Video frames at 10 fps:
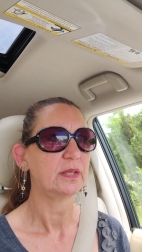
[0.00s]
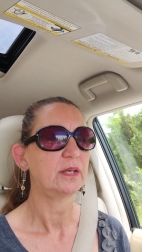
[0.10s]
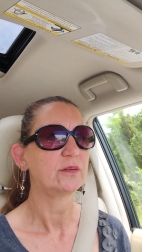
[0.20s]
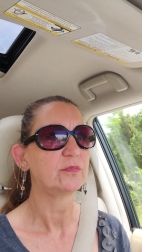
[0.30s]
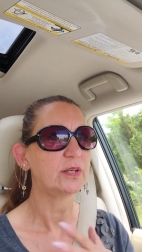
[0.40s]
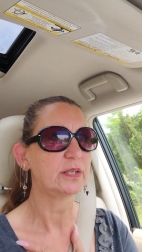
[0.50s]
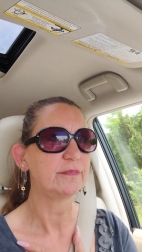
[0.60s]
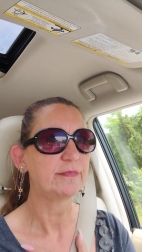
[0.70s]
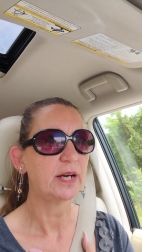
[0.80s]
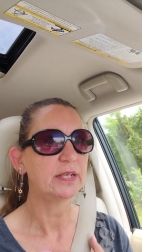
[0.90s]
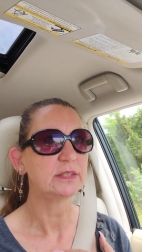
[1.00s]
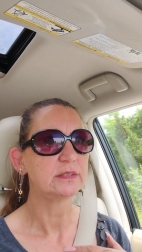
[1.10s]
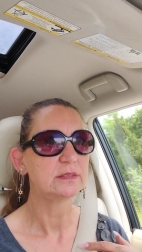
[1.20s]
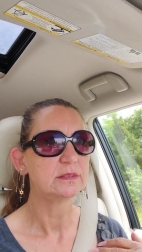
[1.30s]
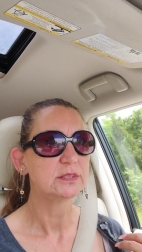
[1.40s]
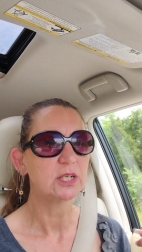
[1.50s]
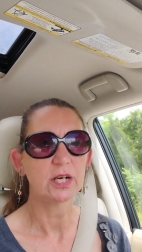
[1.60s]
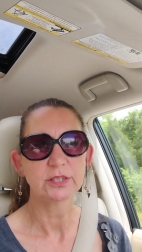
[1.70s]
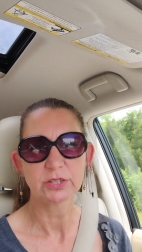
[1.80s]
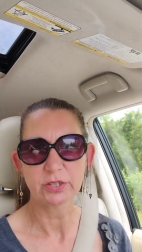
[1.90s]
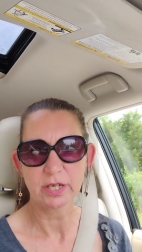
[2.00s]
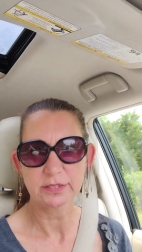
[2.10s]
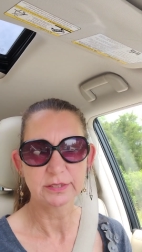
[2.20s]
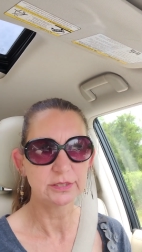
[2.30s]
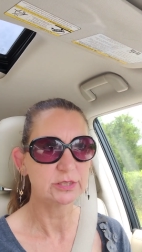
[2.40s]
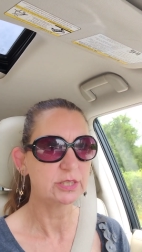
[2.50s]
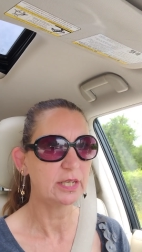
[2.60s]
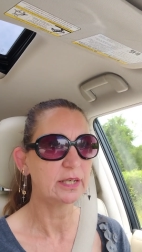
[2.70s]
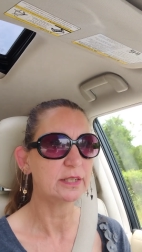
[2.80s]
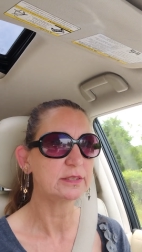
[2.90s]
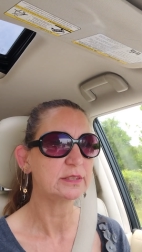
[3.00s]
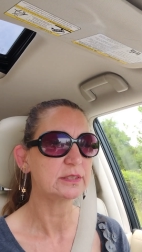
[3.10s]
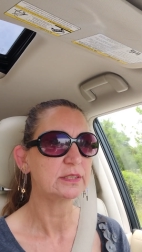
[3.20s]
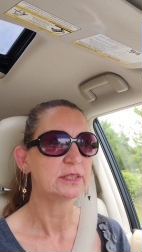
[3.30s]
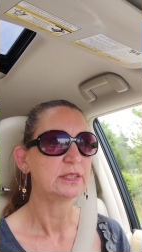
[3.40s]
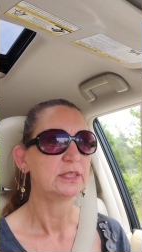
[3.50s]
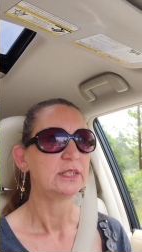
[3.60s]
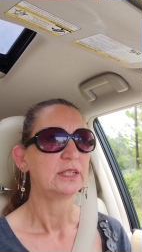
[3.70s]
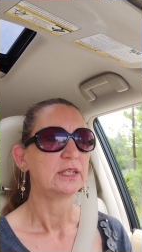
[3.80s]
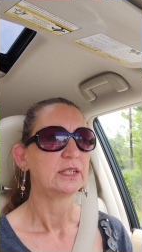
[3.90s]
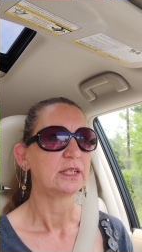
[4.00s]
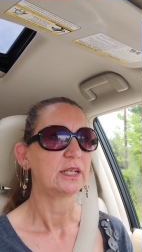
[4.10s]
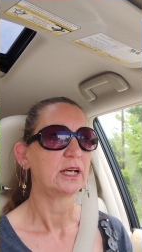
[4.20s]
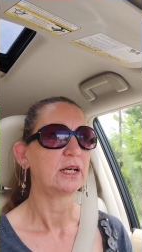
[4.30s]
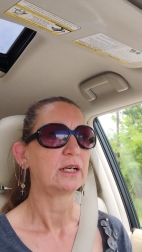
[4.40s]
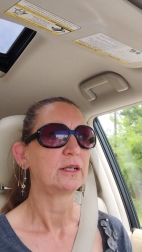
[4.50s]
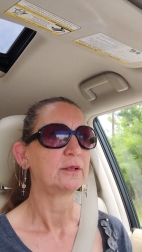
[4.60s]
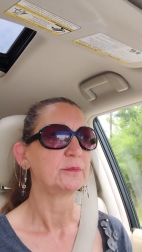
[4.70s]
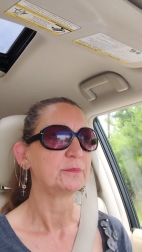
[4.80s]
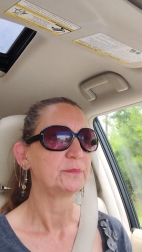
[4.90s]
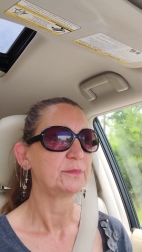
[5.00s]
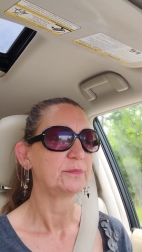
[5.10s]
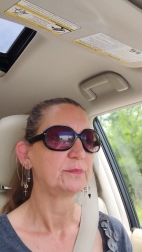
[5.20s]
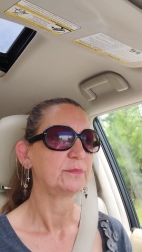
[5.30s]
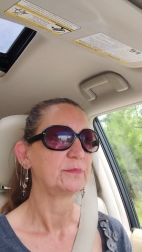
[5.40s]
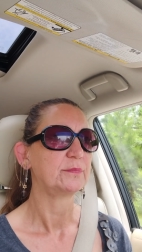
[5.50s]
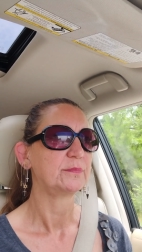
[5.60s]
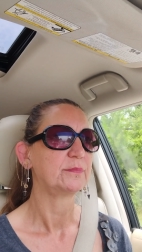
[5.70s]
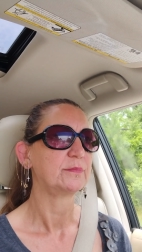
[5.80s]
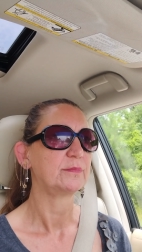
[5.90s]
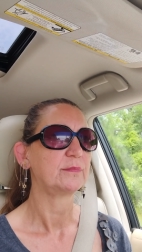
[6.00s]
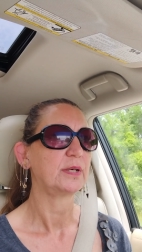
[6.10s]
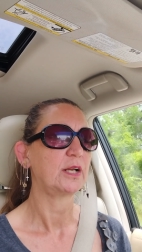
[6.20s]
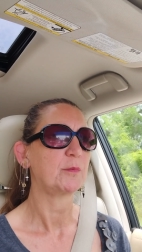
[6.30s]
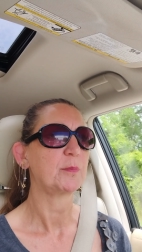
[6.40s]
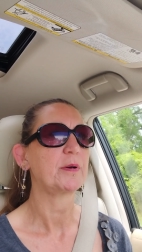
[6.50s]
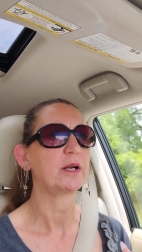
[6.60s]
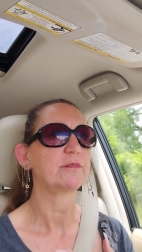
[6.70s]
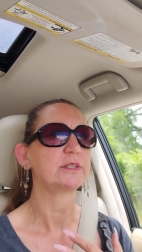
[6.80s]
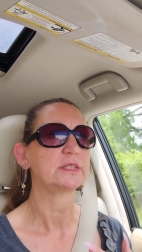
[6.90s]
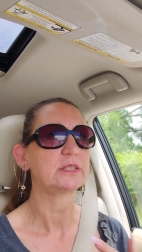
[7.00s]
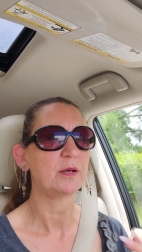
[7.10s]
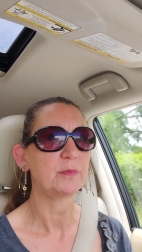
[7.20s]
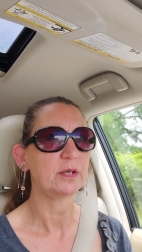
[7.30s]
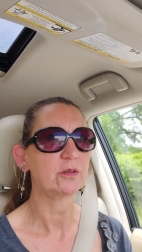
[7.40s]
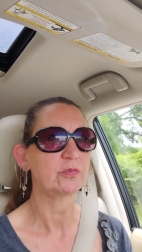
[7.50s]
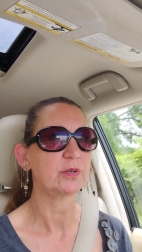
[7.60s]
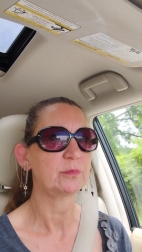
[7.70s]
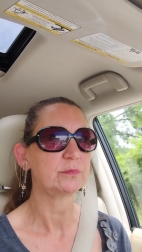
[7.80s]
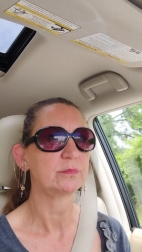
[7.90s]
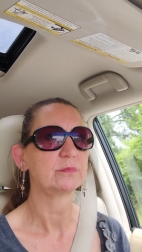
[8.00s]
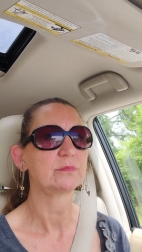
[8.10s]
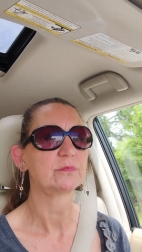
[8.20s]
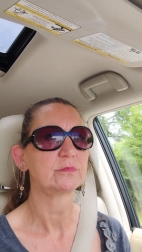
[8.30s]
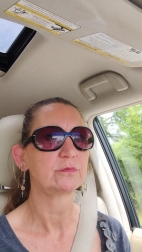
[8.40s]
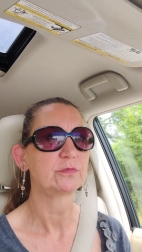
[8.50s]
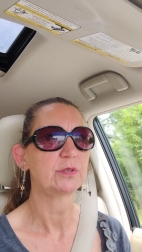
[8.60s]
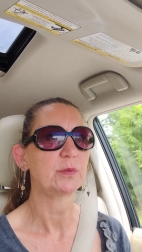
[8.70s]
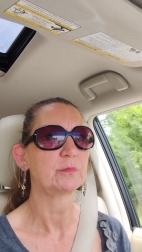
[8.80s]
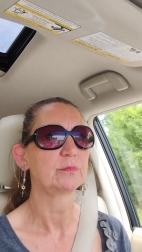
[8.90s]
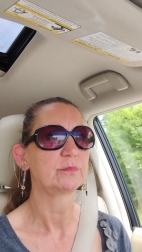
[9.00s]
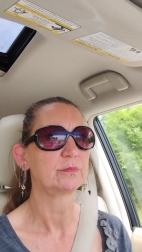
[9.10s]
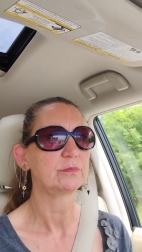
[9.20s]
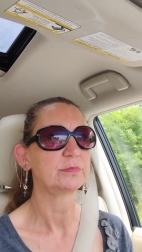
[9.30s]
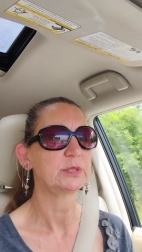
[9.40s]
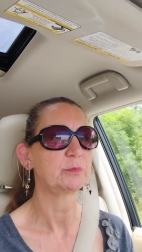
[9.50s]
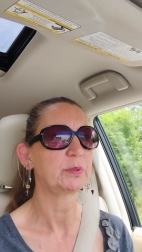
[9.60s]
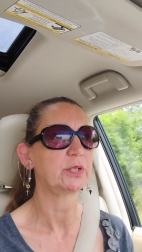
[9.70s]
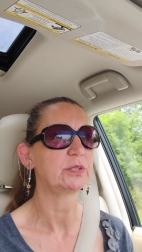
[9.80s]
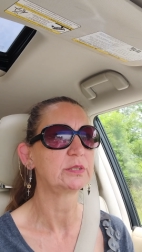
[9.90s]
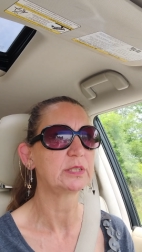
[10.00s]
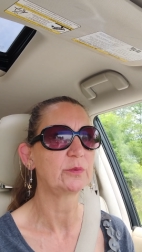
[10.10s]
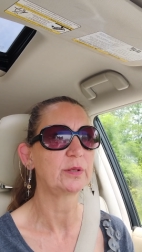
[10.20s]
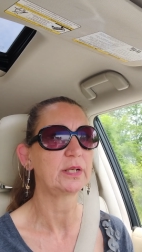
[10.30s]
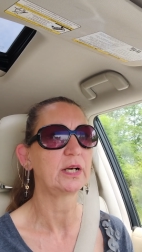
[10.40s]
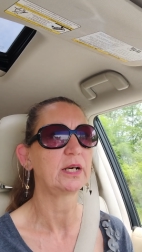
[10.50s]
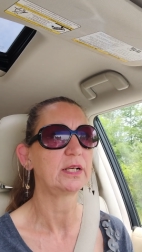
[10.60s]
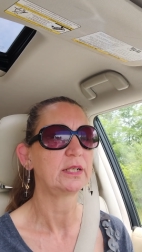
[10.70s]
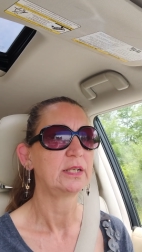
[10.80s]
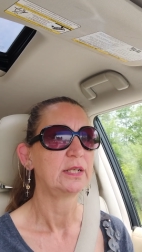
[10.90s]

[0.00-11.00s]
he has very fine scars across his chest um, and upper part of his stomach from from some burns and whatnot.